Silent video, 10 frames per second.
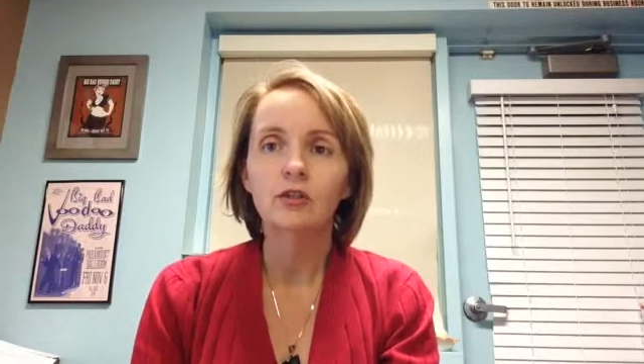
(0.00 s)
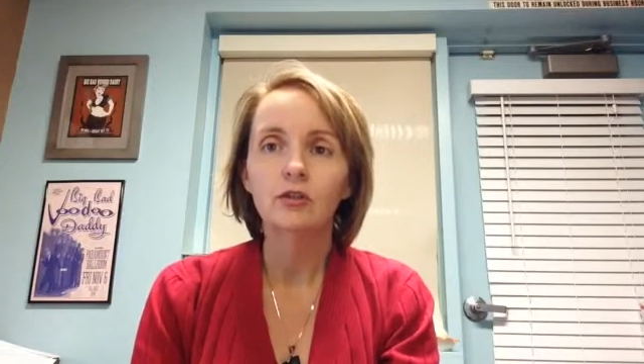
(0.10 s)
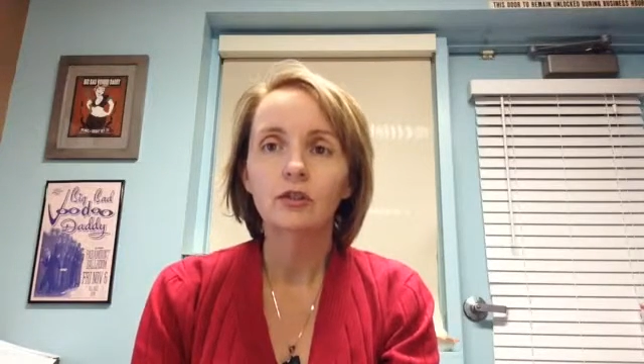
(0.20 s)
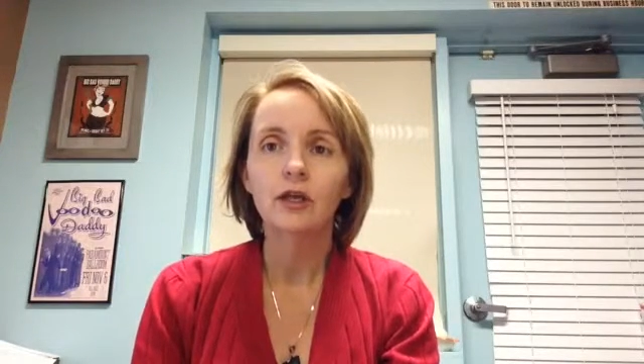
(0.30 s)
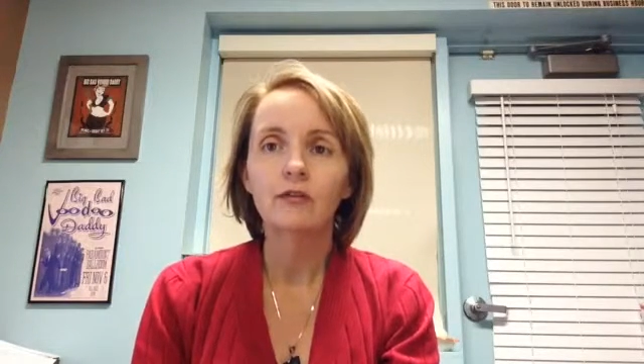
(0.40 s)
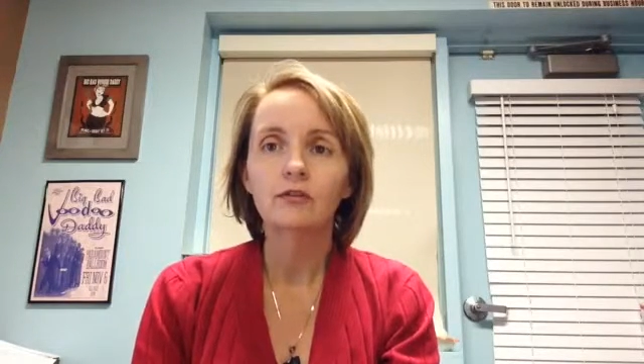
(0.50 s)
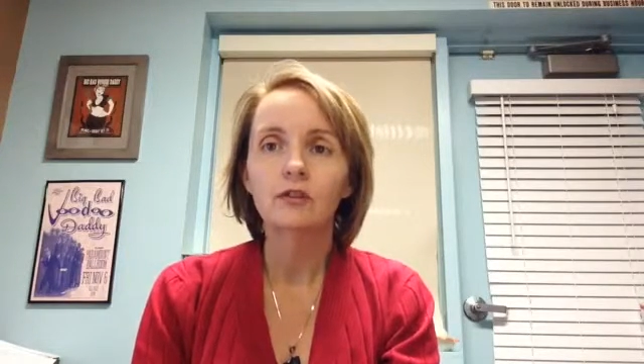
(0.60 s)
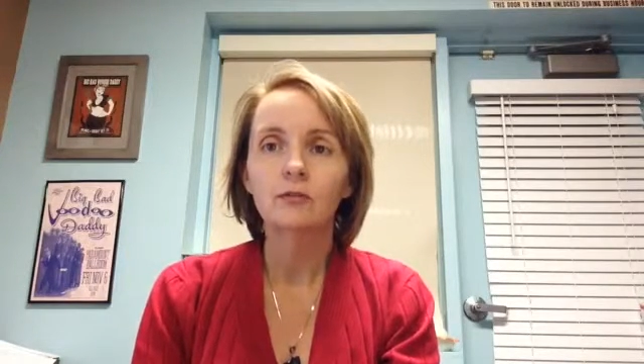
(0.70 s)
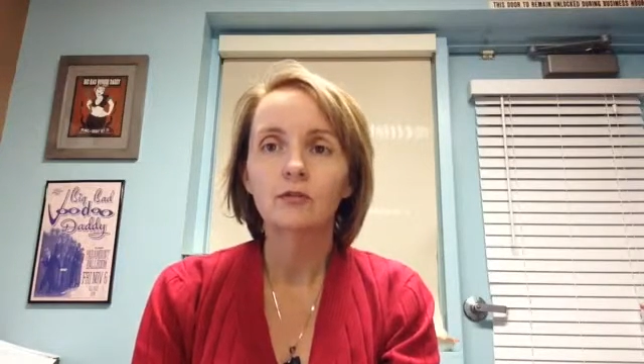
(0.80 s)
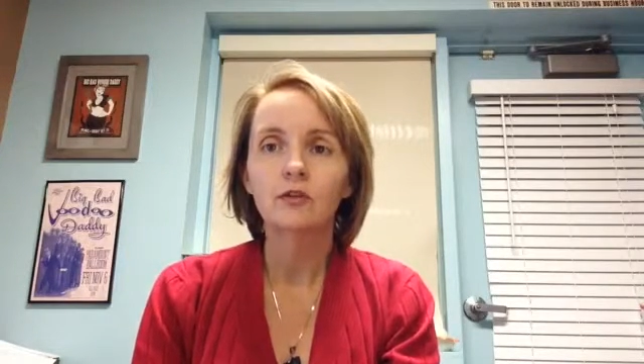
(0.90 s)
you can have
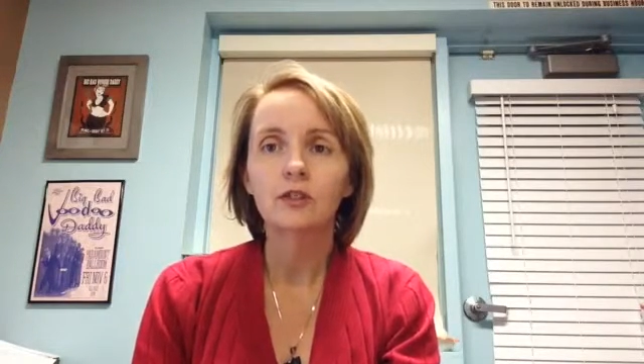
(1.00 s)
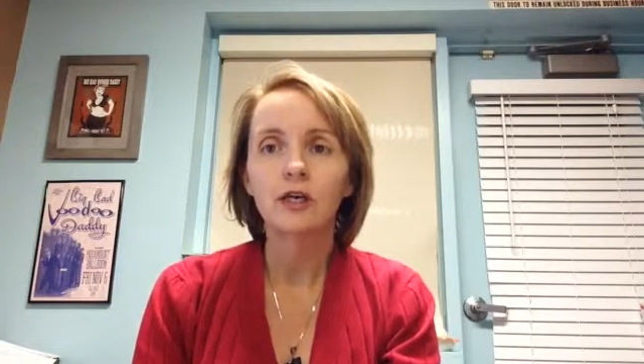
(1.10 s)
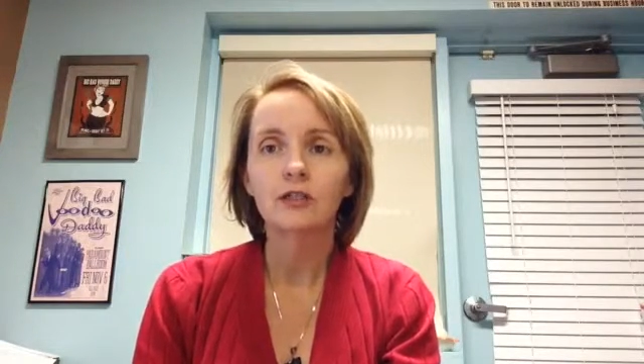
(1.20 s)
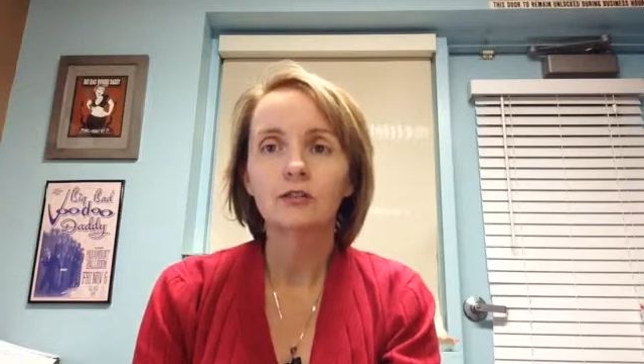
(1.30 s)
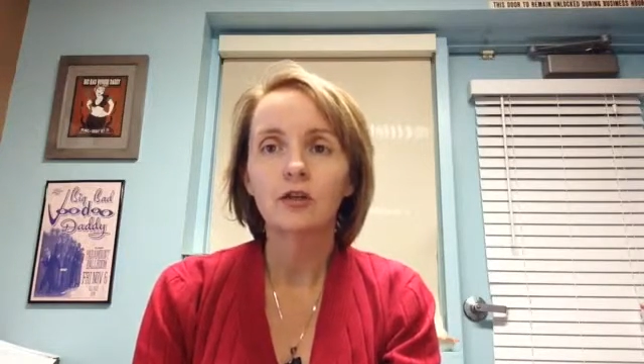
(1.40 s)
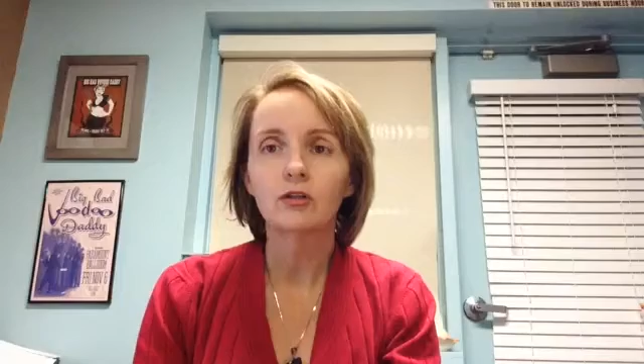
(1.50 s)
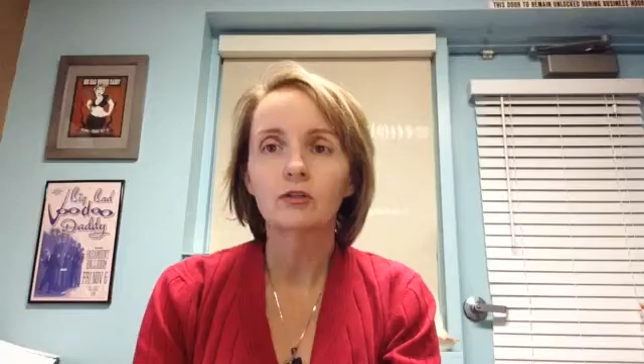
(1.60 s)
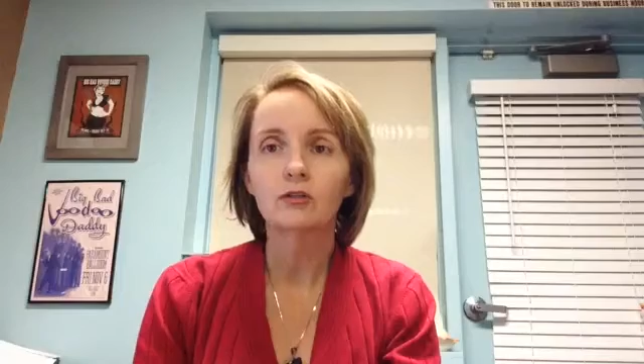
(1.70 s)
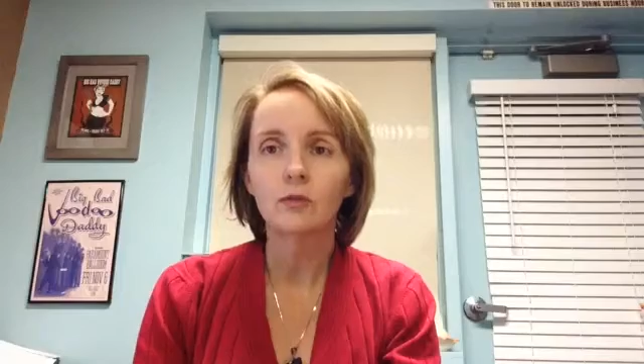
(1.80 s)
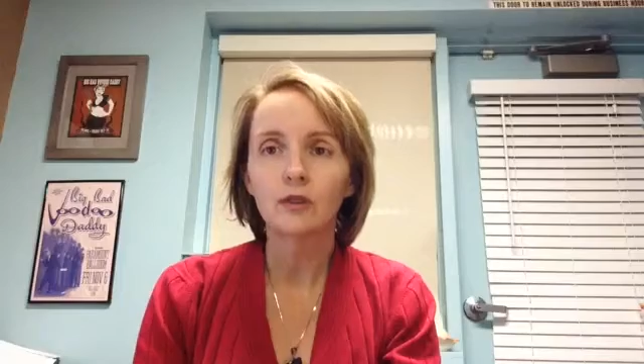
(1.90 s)
some of your tax dollars
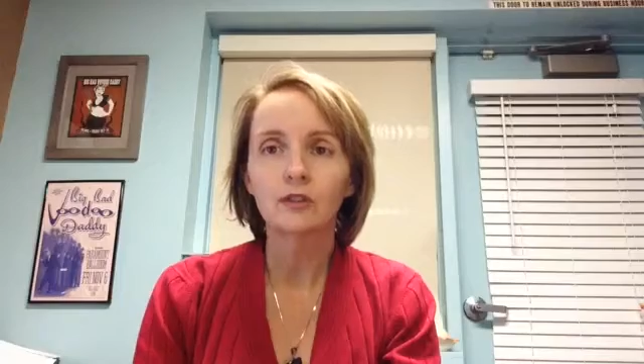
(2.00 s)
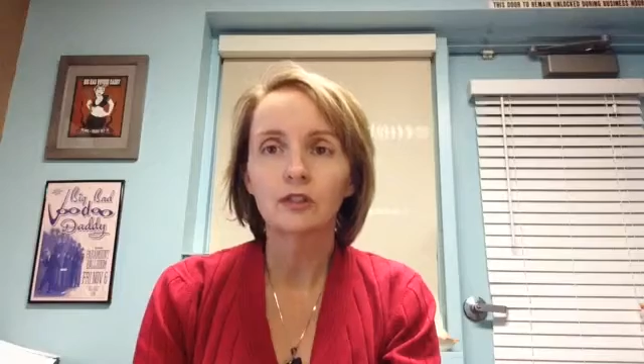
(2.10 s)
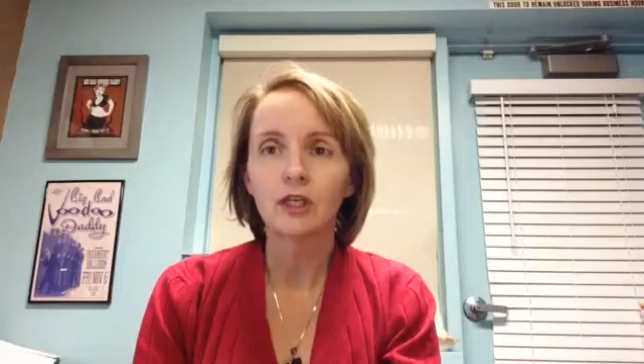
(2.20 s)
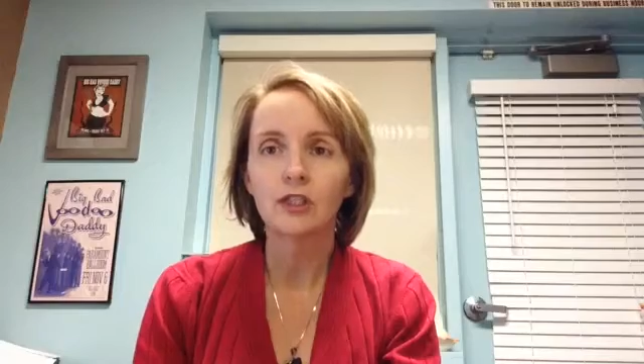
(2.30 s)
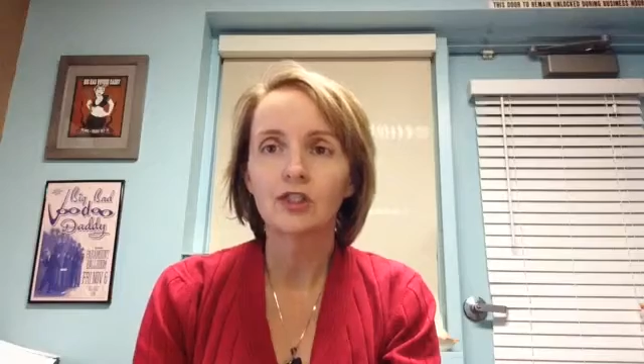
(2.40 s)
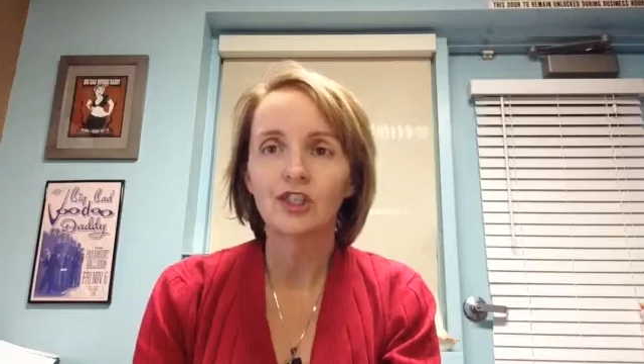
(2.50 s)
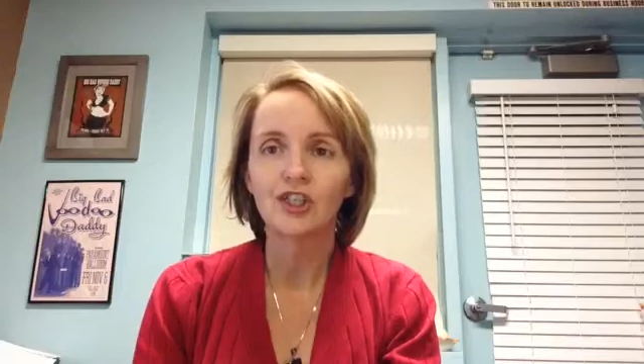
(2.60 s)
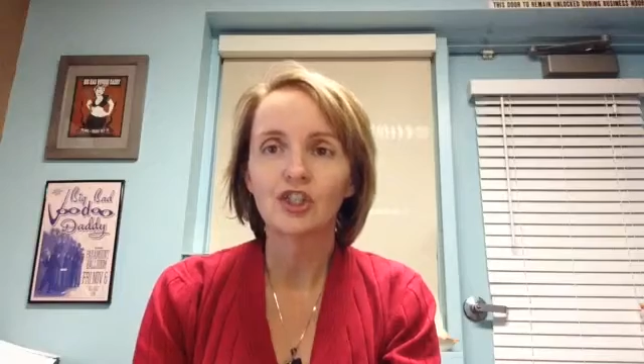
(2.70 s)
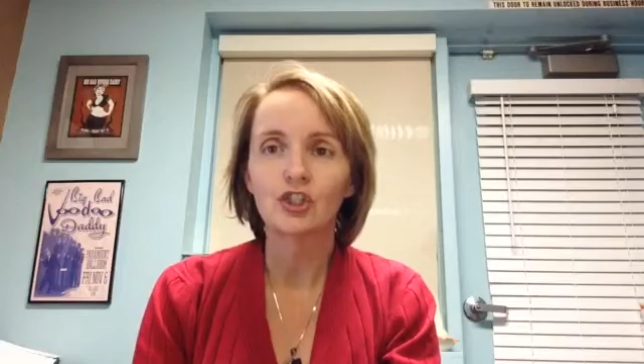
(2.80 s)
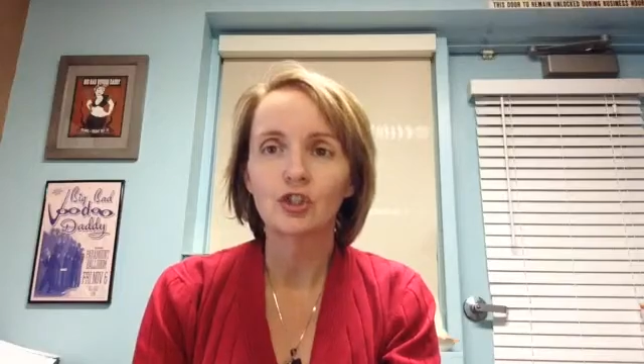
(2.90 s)
directed to
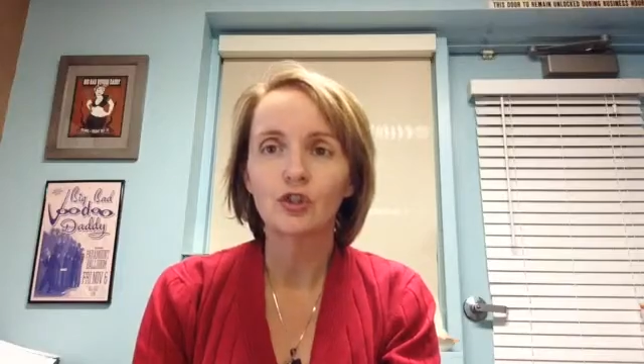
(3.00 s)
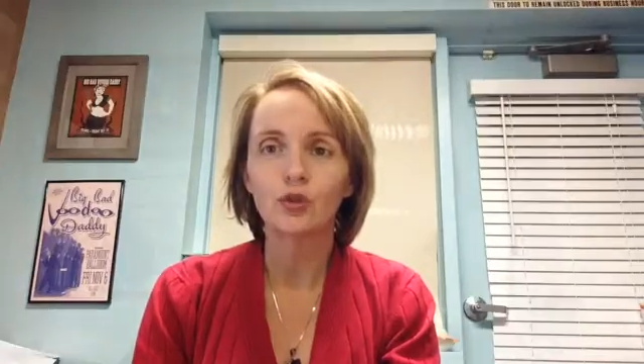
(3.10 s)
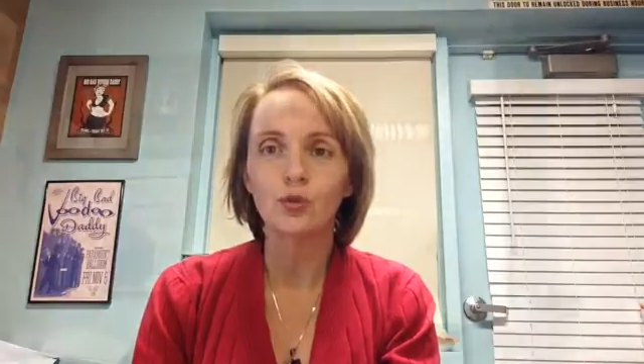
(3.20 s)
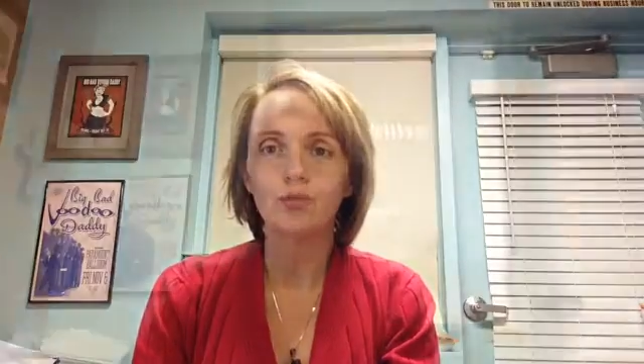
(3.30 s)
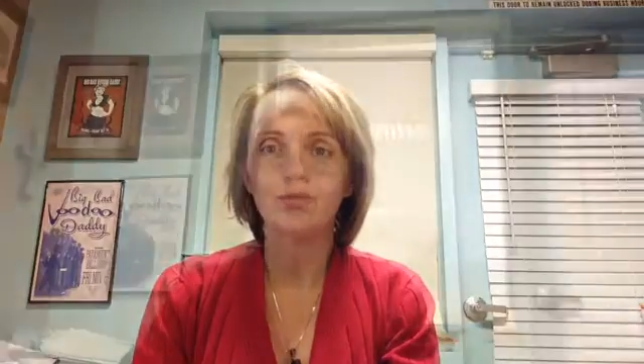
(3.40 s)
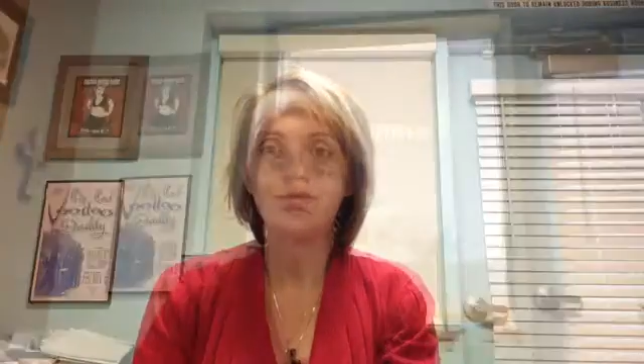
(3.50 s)
education too.